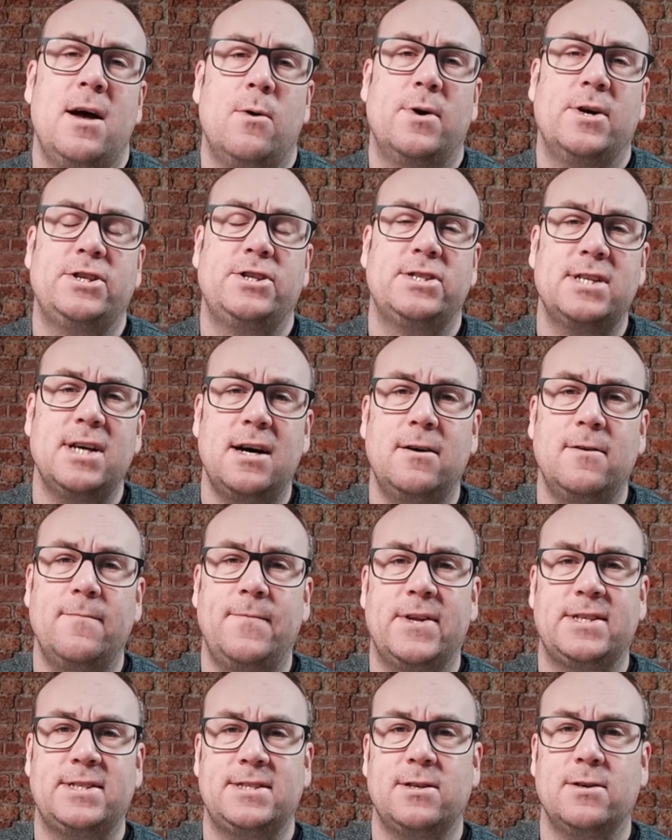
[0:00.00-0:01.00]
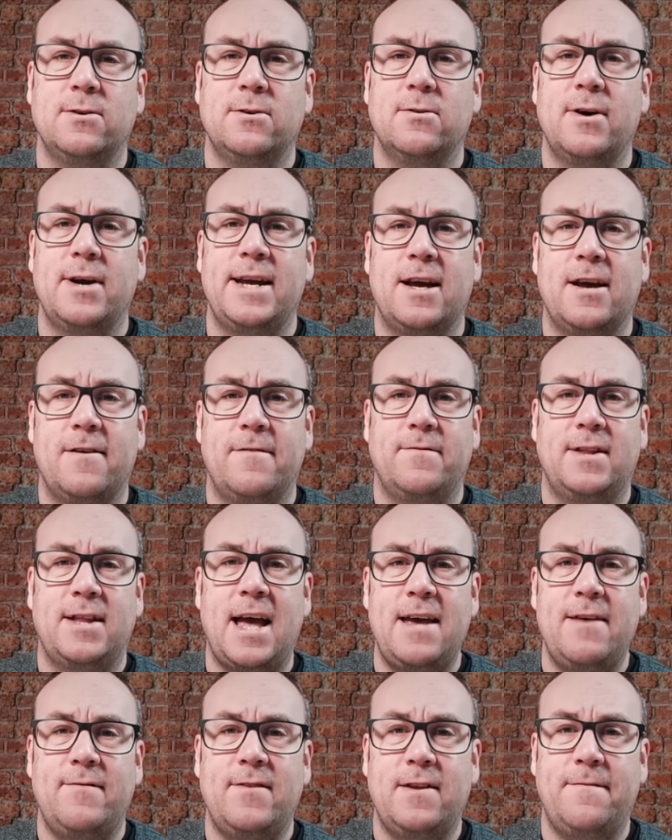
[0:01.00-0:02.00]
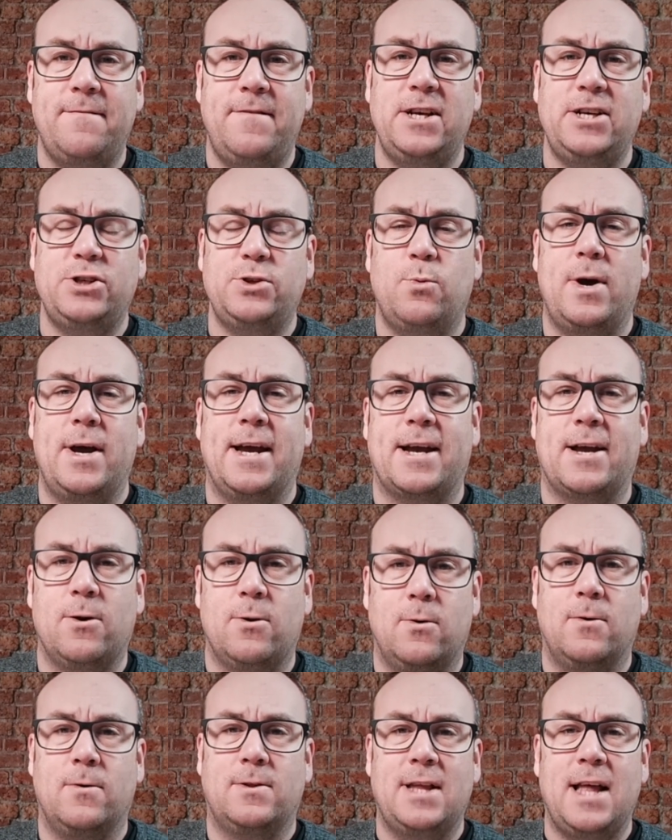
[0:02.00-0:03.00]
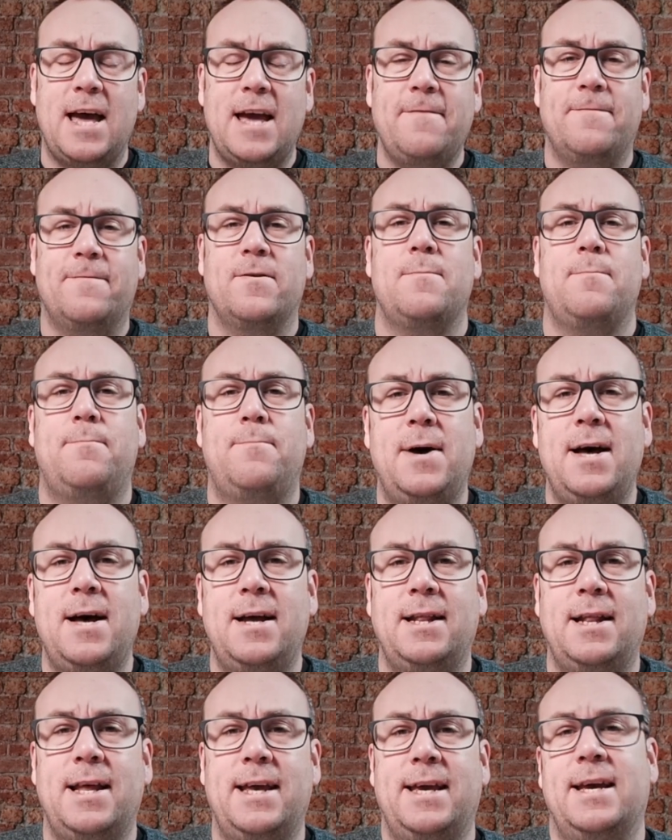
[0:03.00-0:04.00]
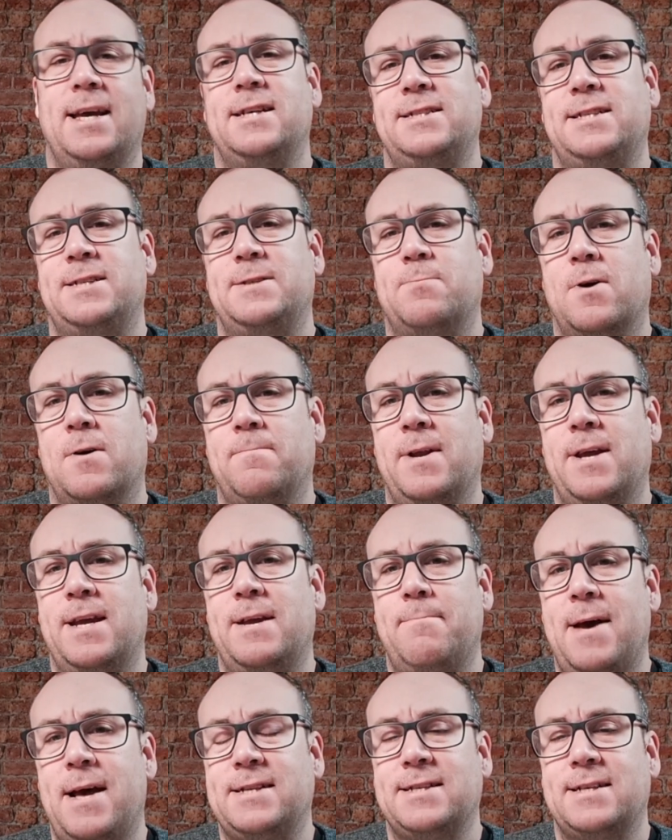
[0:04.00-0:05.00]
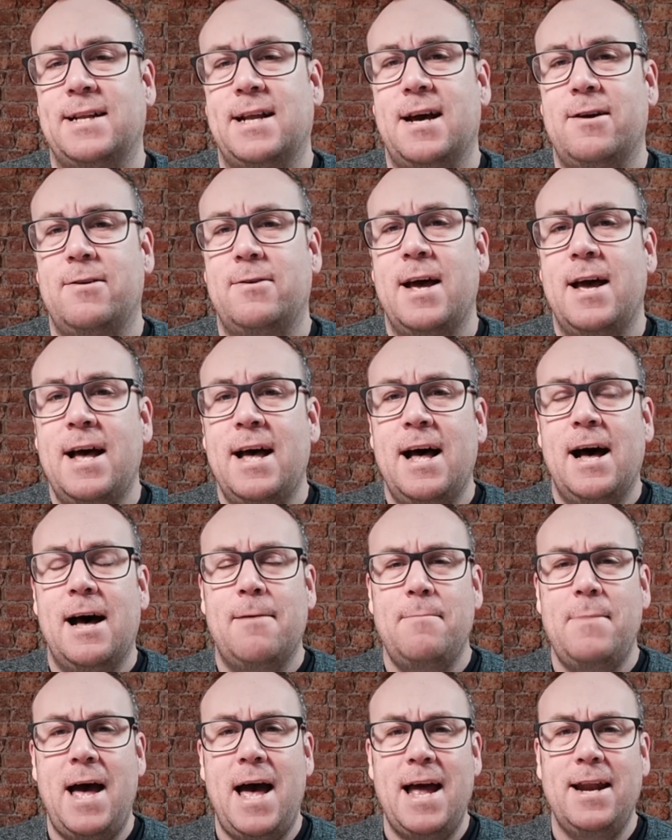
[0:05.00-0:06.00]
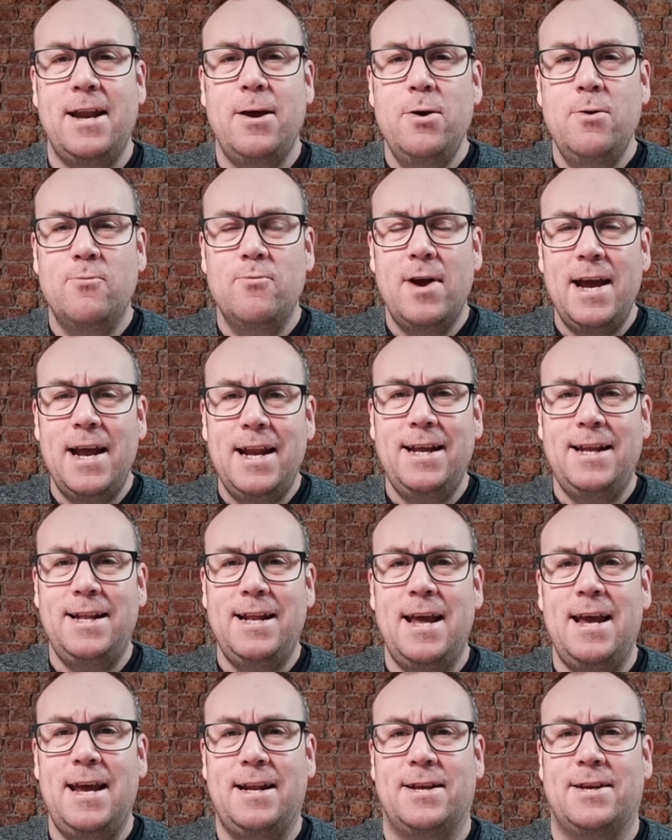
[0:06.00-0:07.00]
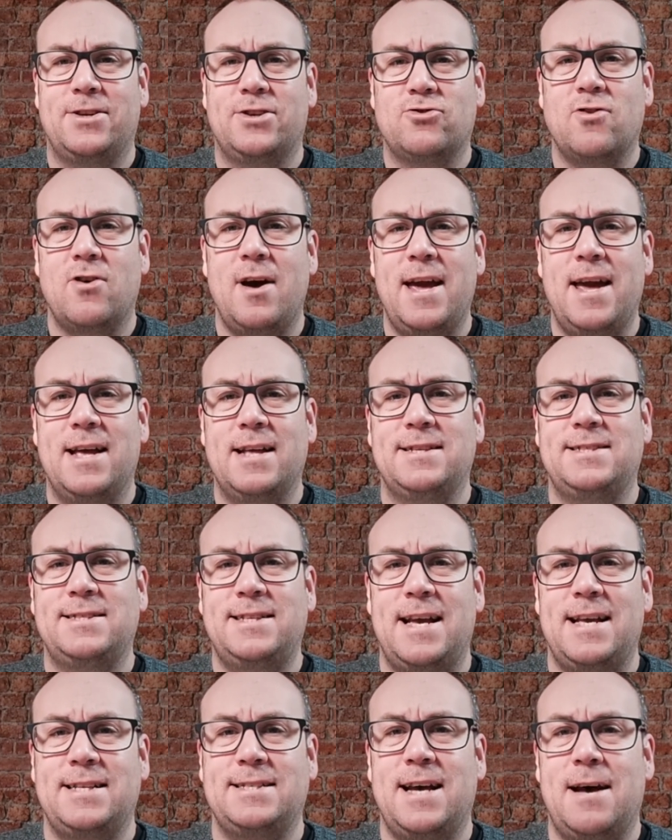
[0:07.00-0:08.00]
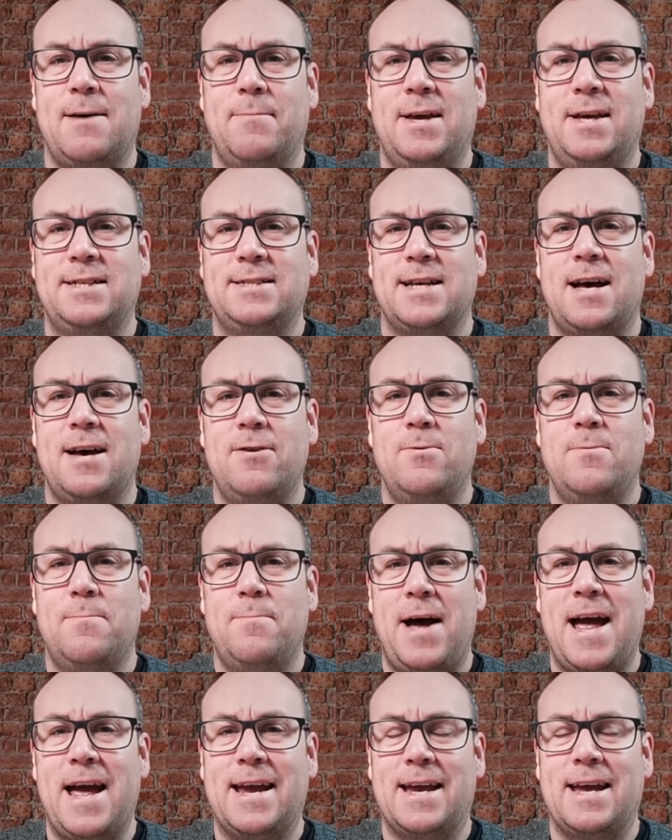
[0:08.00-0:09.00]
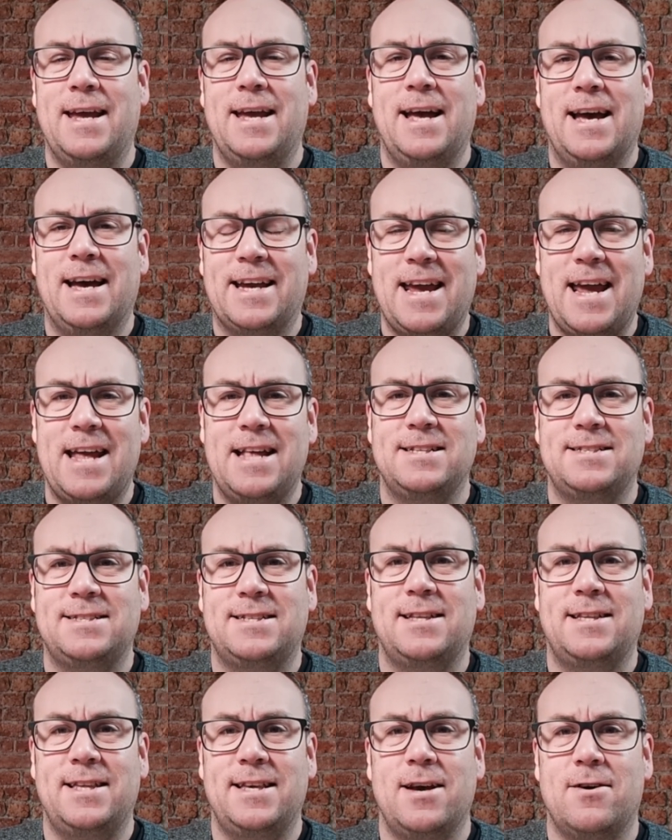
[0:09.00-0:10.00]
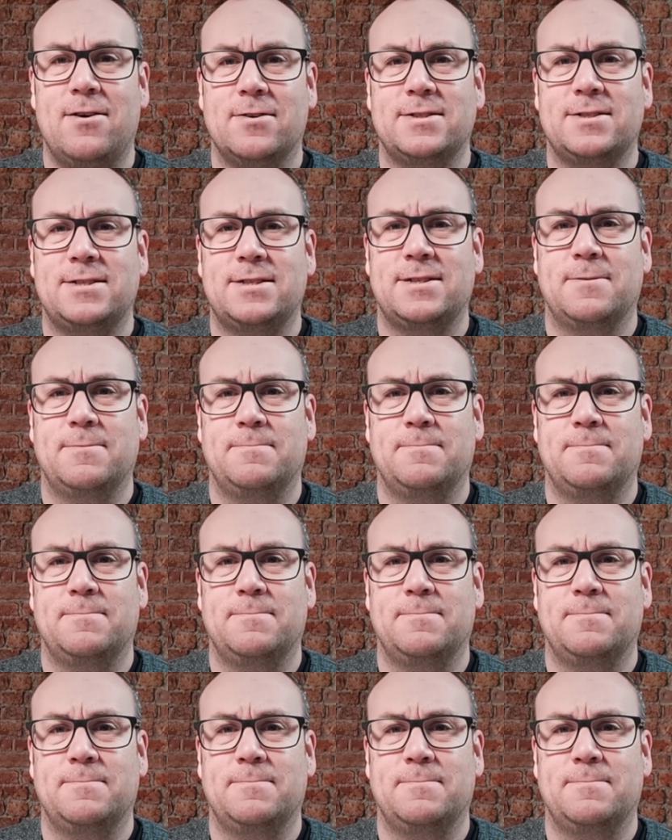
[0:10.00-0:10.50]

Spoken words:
which told the story of David Fishwick, or Dave from Burnley as his probably better known, a man who really did try and set up his own bank against the odds.